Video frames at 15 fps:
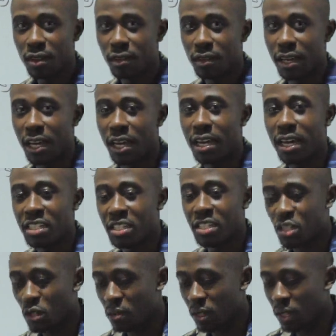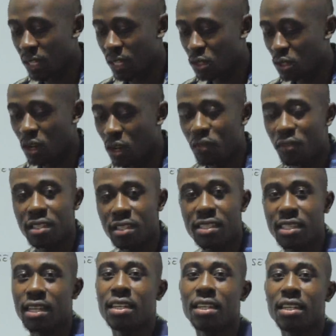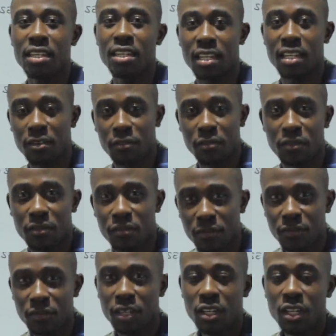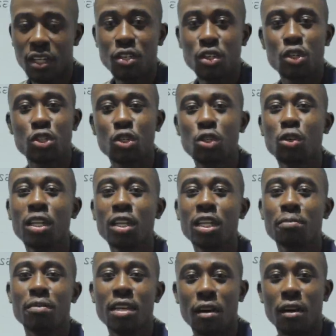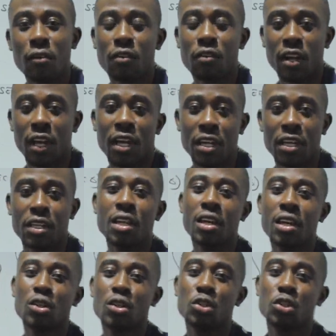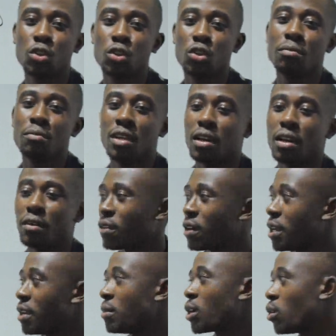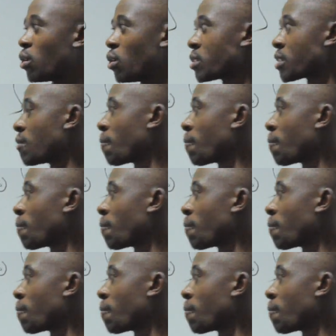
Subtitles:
and assuming that you haven't studied enough, you shouldn't be afraid. You shouldn't be afraid, because